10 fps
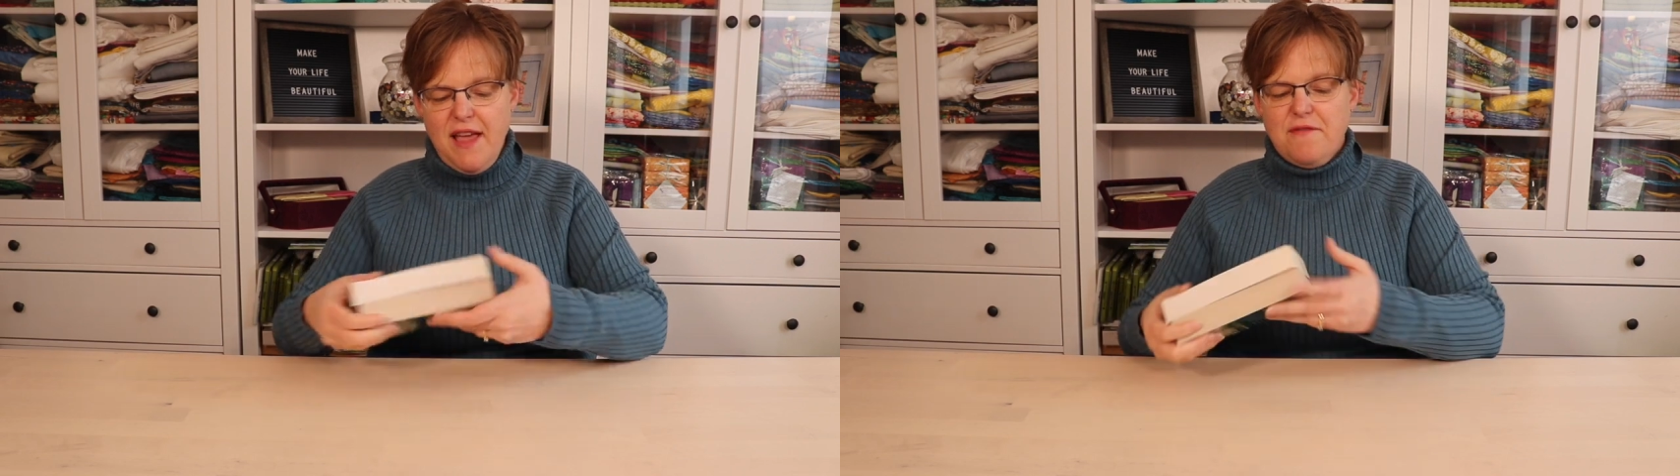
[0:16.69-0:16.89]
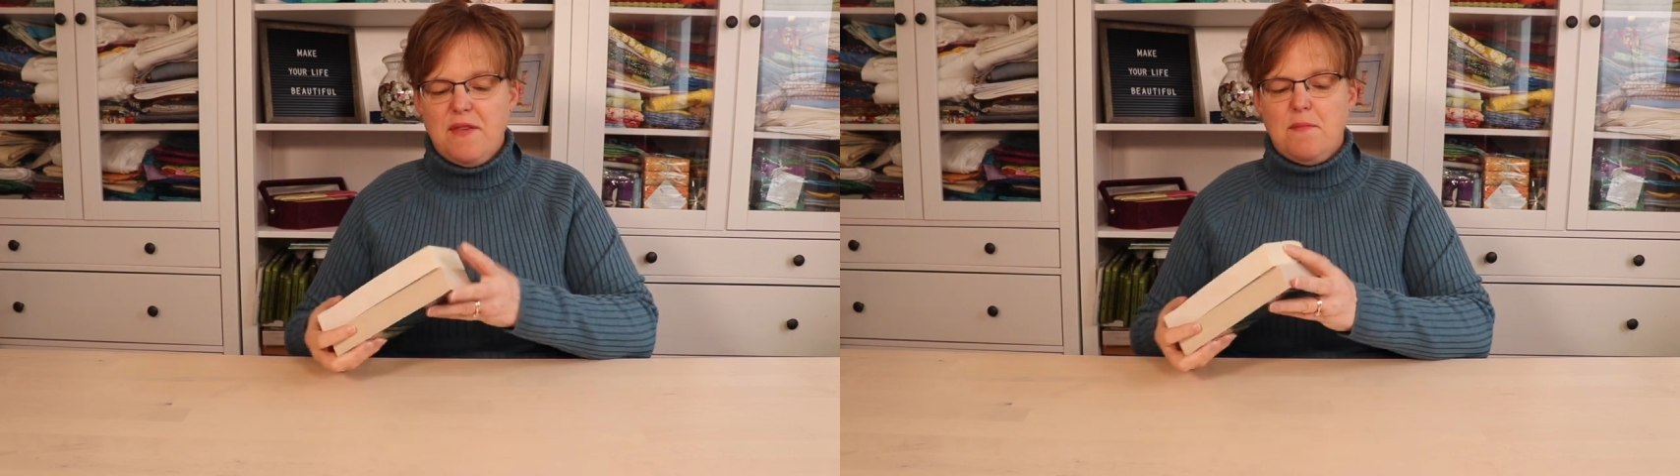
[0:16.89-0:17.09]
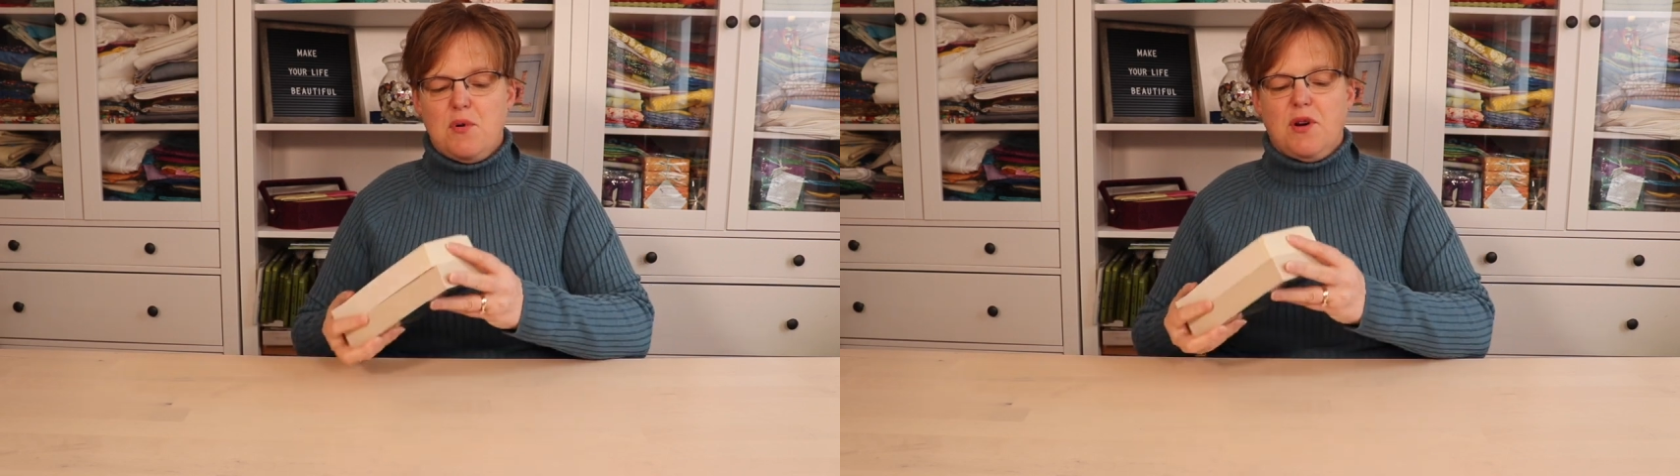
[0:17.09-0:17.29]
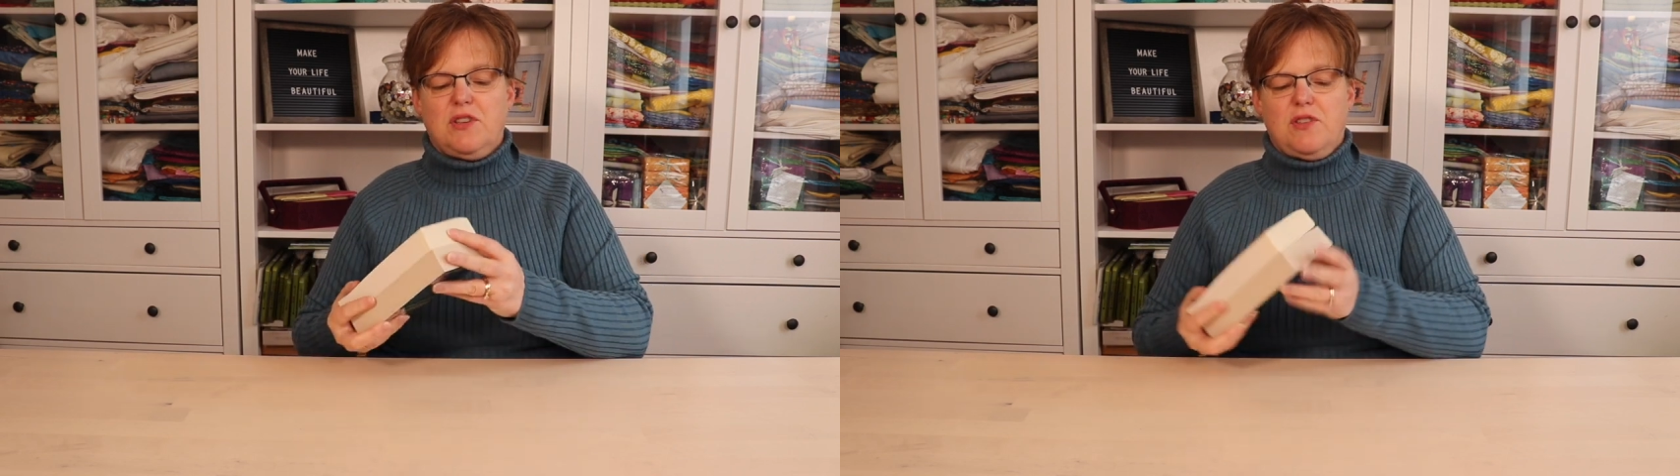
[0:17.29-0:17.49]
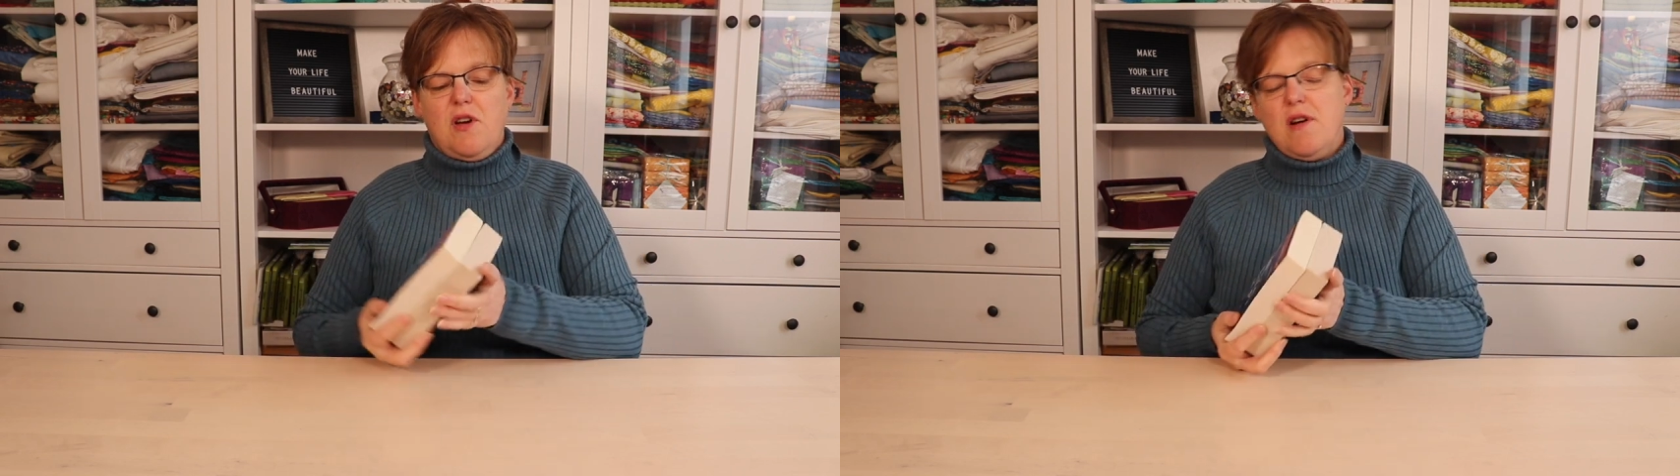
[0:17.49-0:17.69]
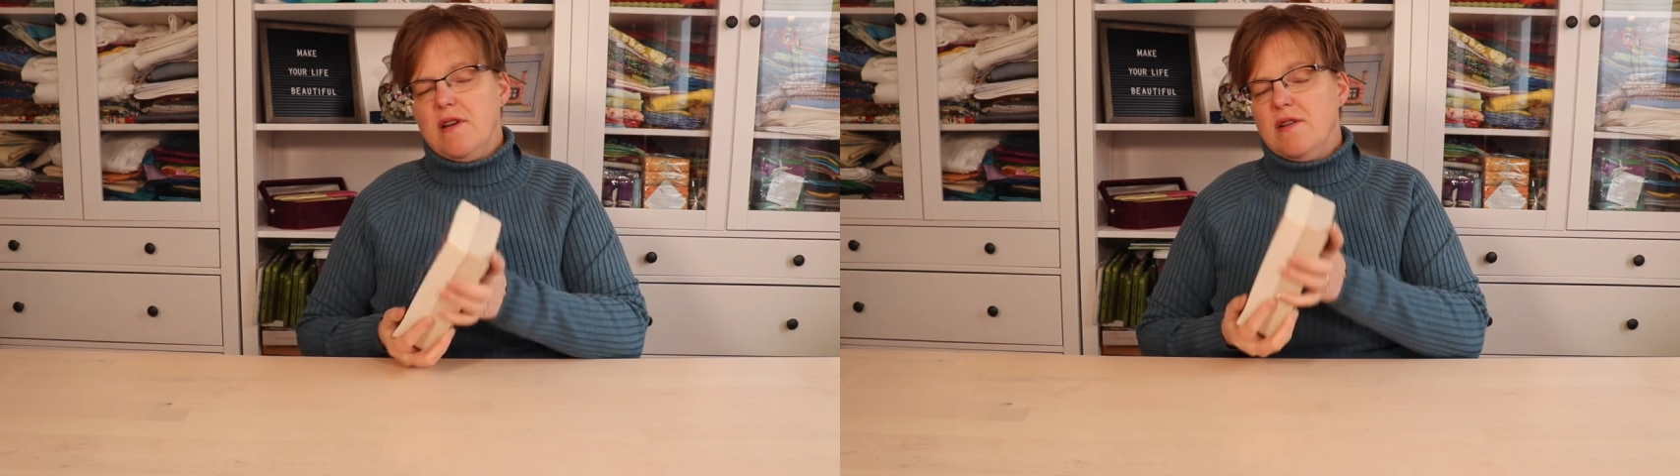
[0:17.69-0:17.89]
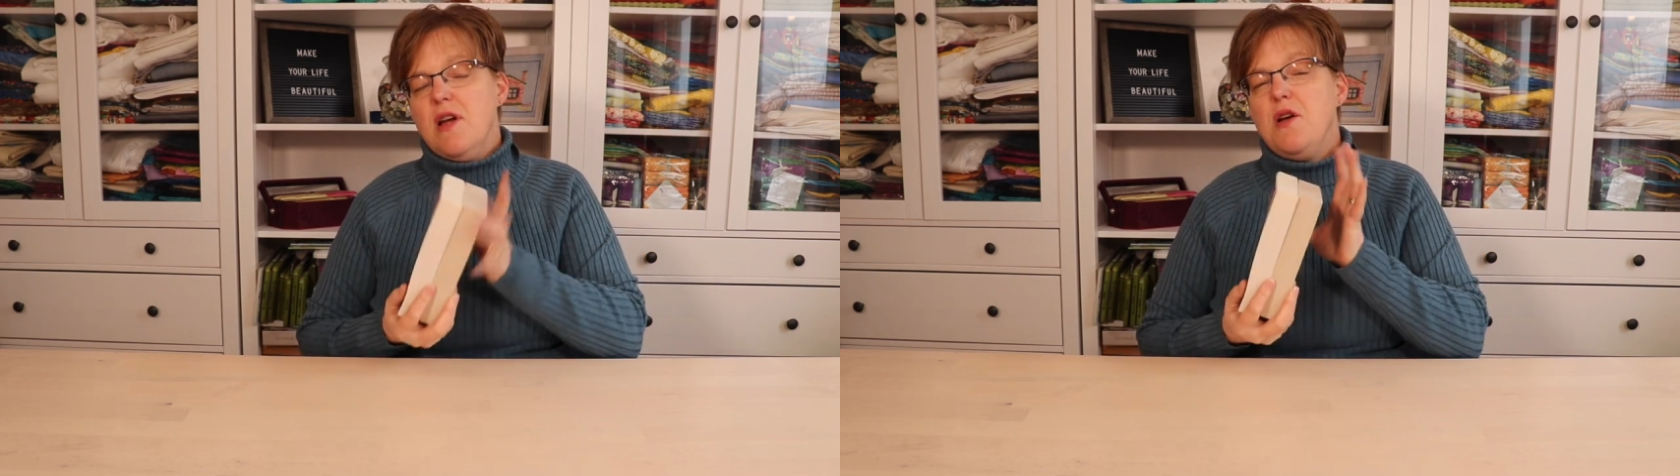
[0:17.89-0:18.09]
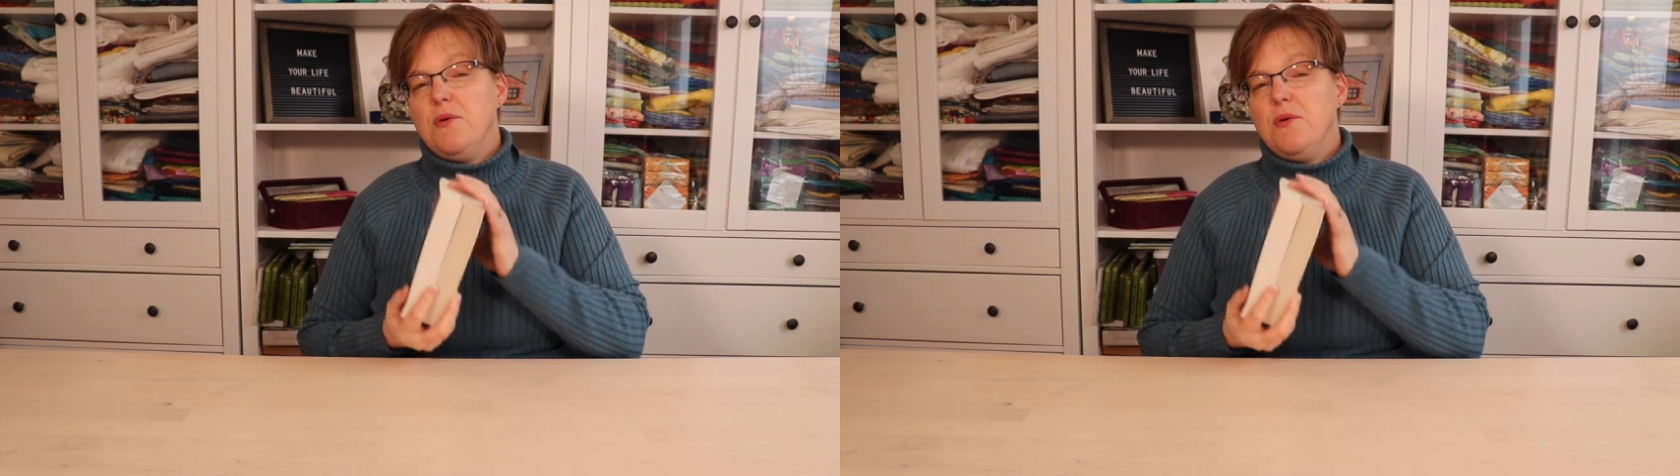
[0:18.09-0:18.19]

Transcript: if the books are